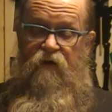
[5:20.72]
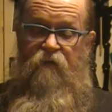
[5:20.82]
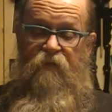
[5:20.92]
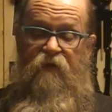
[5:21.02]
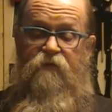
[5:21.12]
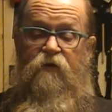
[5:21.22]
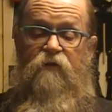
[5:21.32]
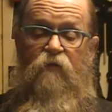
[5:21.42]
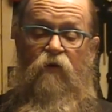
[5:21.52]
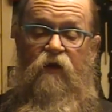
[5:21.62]
They
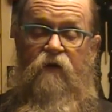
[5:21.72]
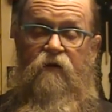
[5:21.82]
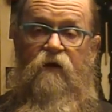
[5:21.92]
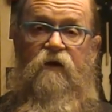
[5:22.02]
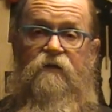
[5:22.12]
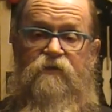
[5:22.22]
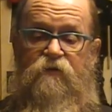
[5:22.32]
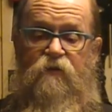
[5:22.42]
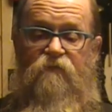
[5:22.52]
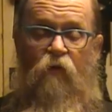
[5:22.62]
turned Mogira
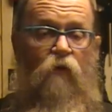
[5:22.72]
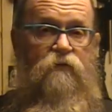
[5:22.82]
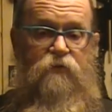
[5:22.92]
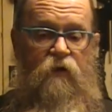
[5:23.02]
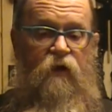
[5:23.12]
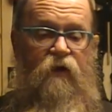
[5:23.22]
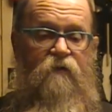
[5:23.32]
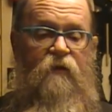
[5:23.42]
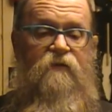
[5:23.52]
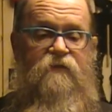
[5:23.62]
into a
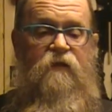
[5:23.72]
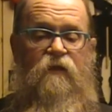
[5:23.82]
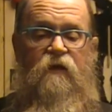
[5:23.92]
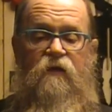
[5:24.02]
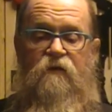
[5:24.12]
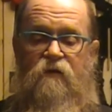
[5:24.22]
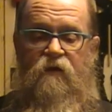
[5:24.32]
Voltron, basically.